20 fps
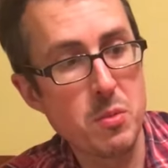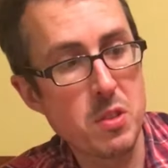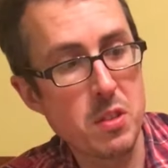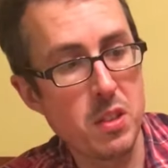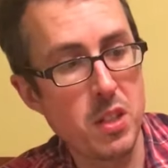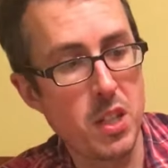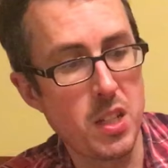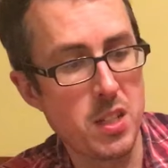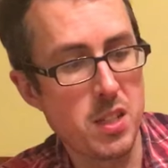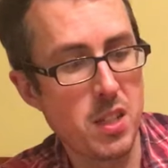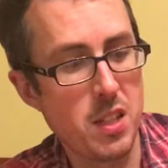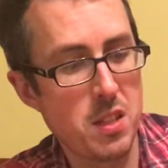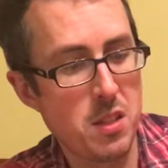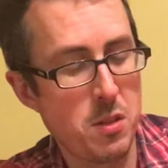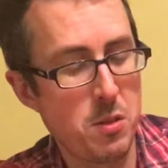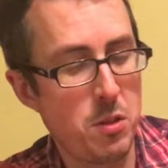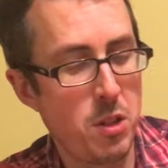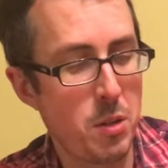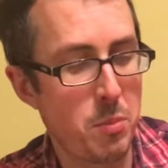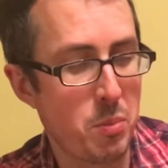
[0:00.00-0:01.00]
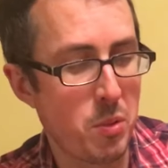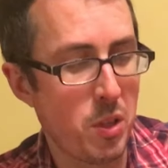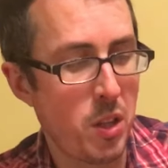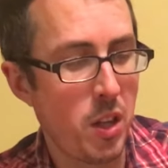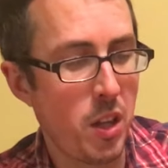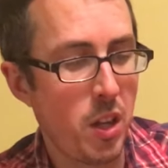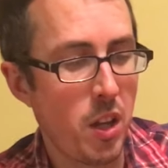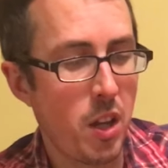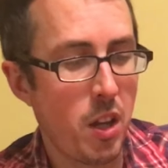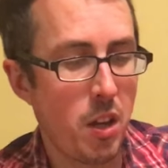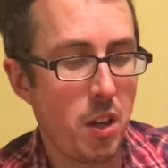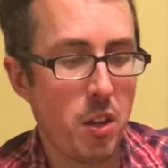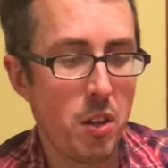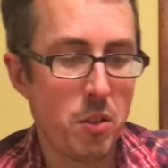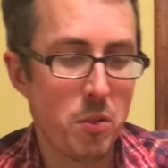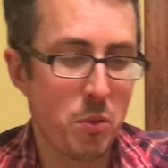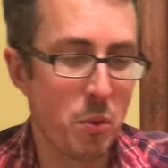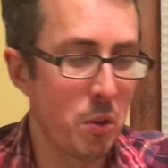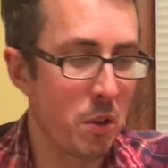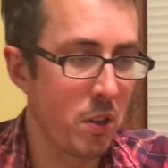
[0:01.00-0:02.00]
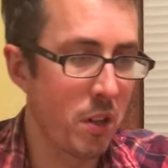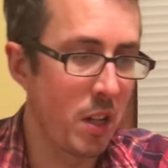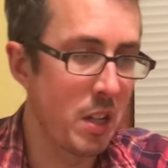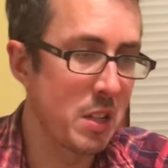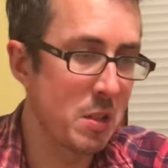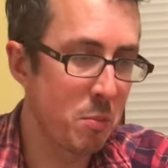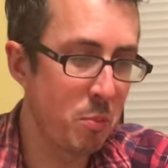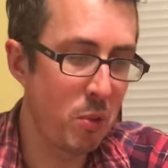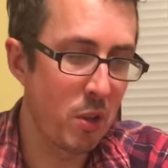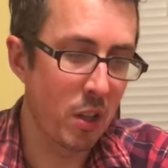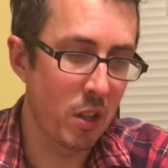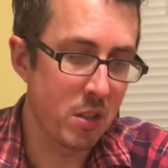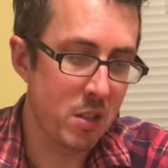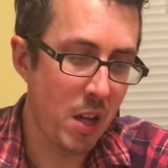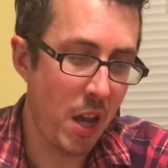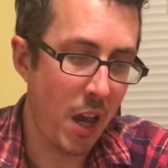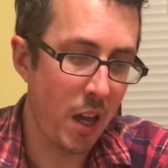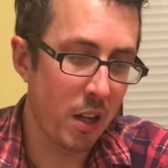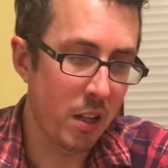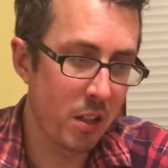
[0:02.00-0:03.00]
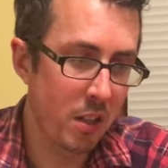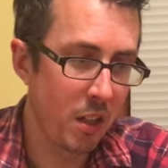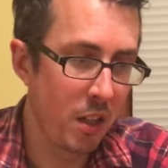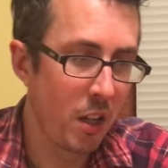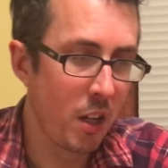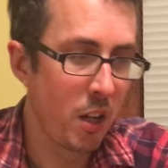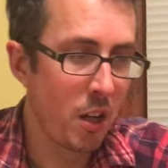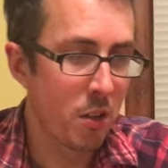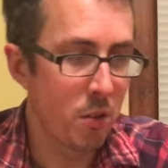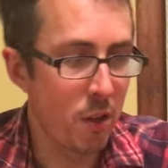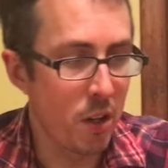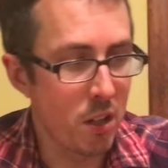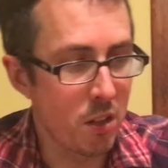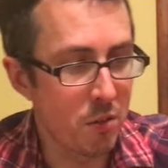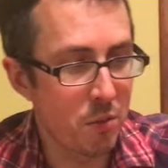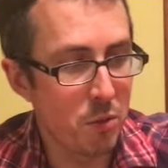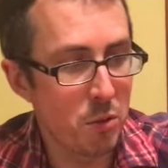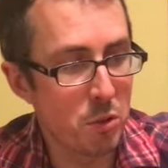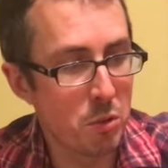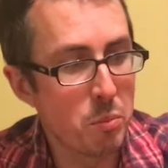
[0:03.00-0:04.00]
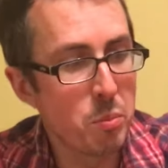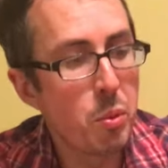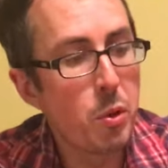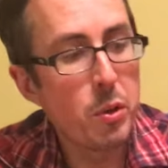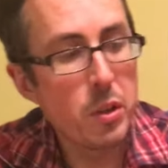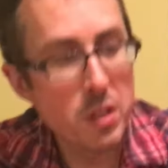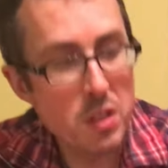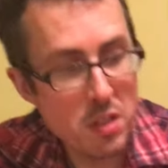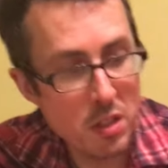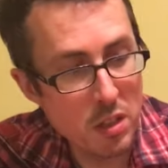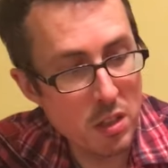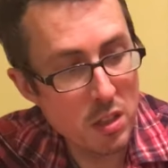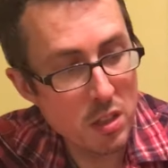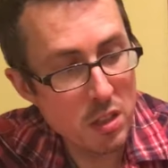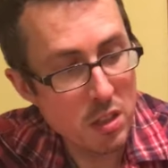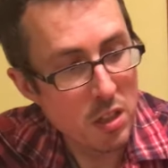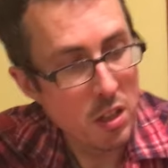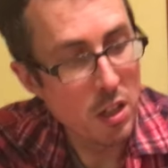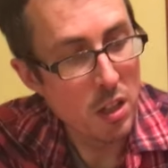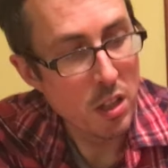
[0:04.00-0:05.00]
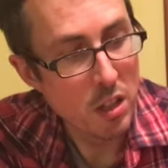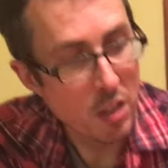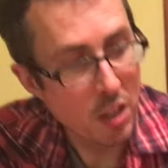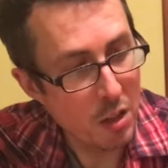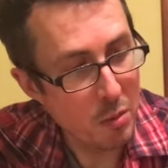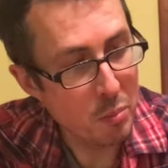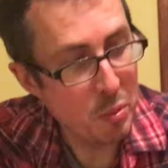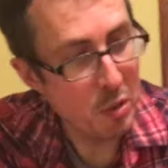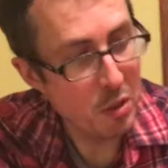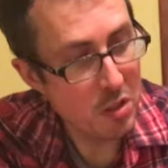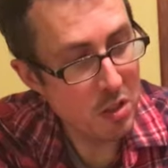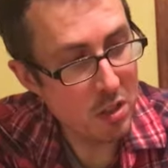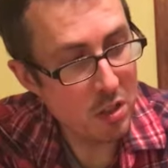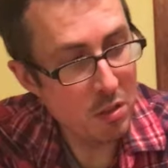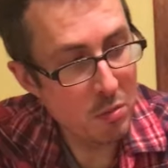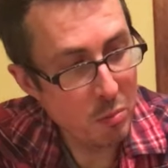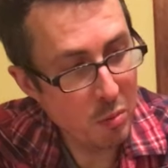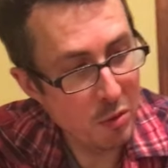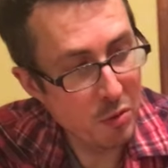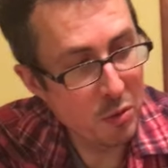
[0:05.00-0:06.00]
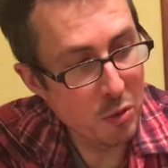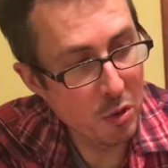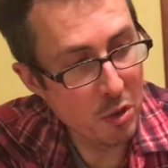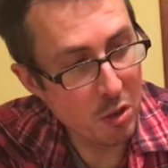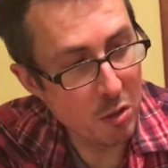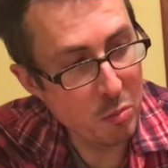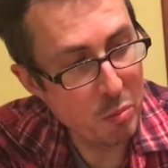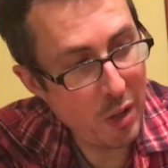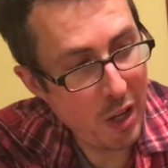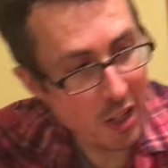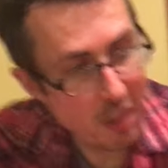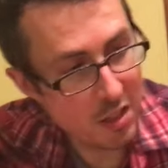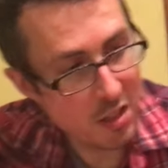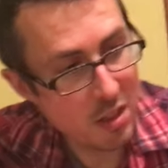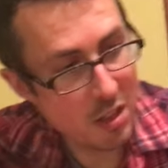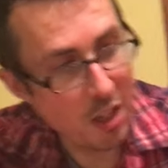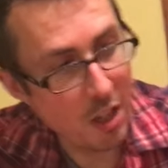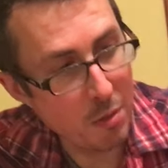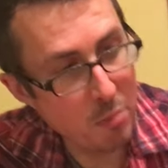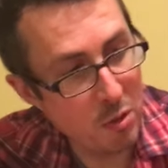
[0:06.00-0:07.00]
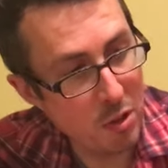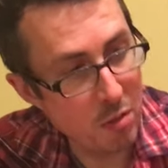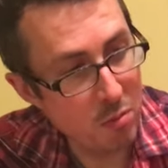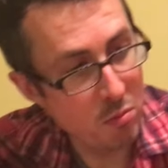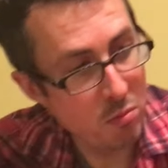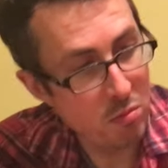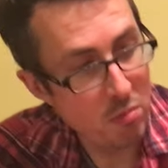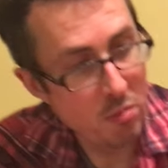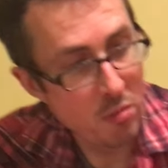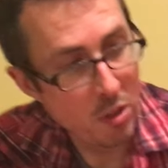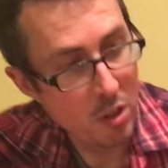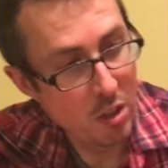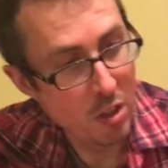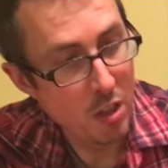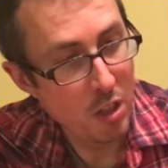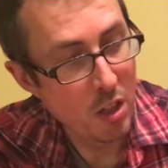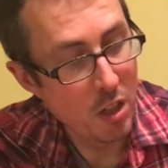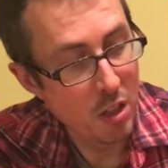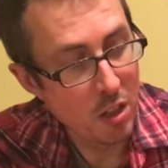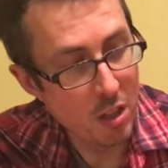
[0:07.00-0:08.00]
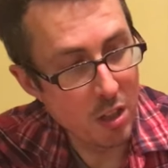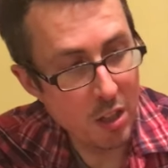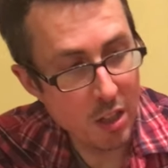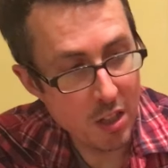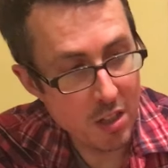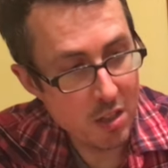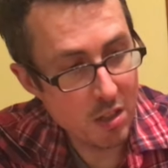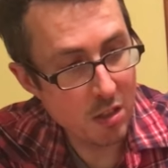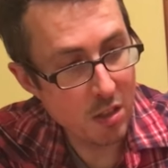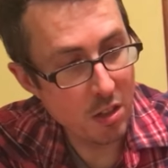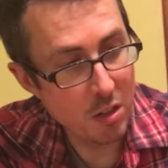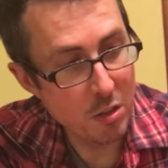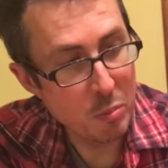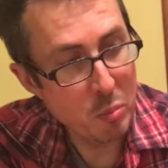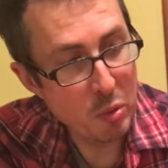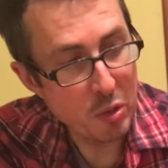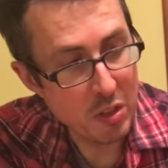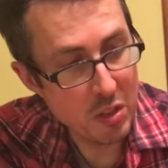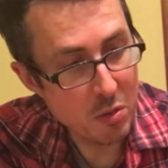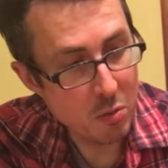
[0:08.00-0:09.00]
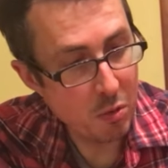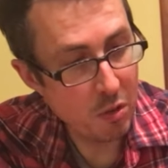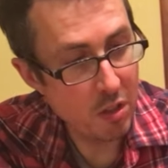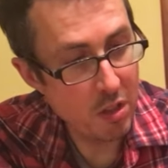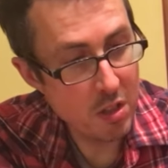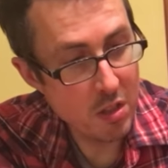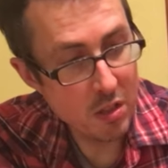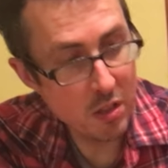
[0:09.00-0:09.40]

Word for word: So that sets you up for a nice big attack, right? If you had poisoned that person before you backstab them, then that's another plus one.